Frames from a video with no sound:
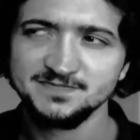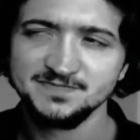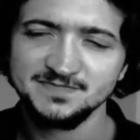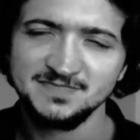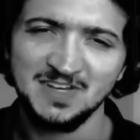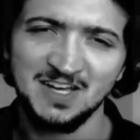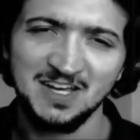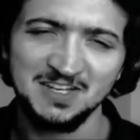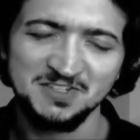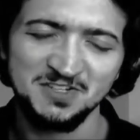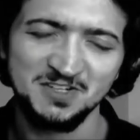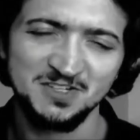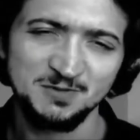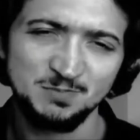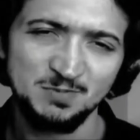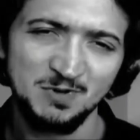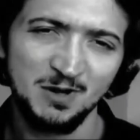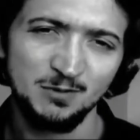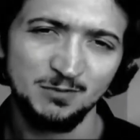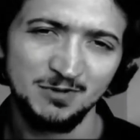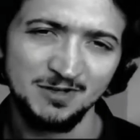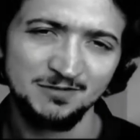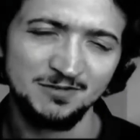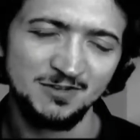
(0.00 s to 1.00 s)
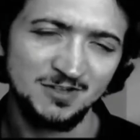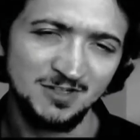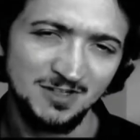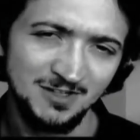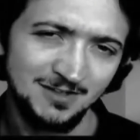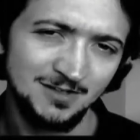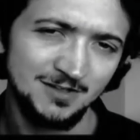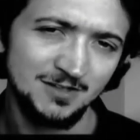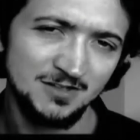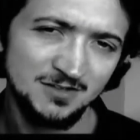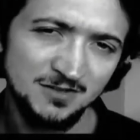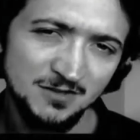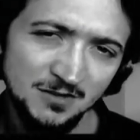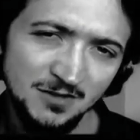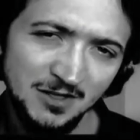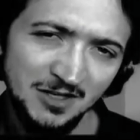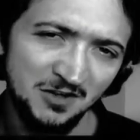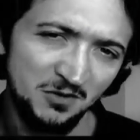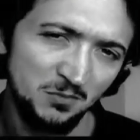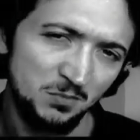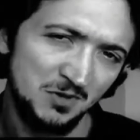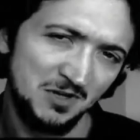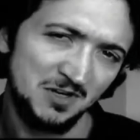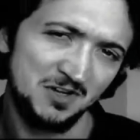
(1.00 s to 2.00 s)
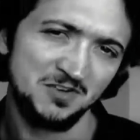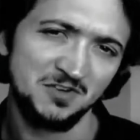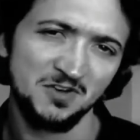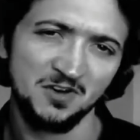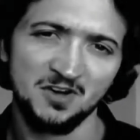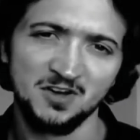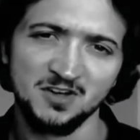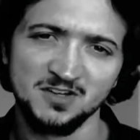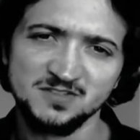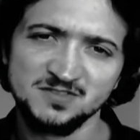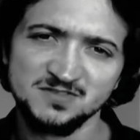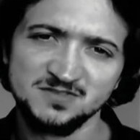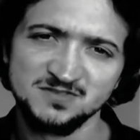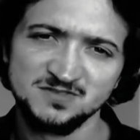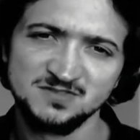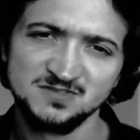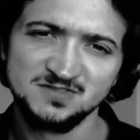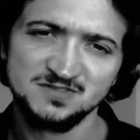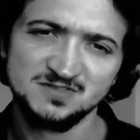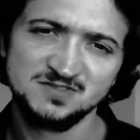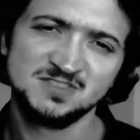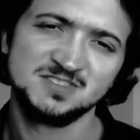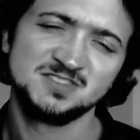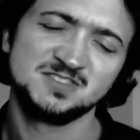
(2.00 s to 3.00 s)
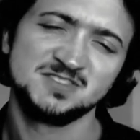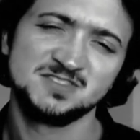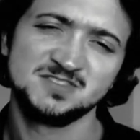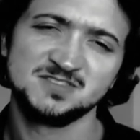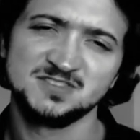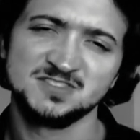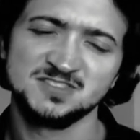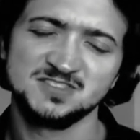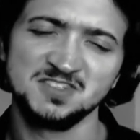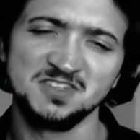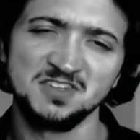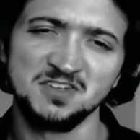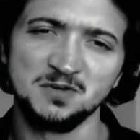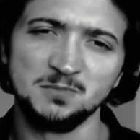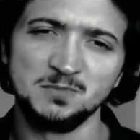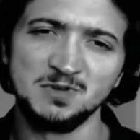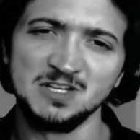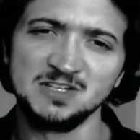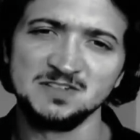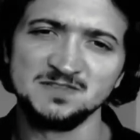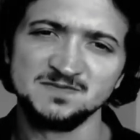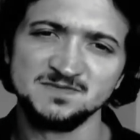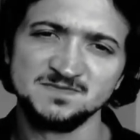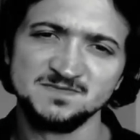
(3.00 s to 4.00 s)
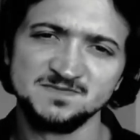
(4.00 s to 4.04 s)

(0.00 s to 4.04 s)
hot dogs probably have a little bit of dog. Just a little bit.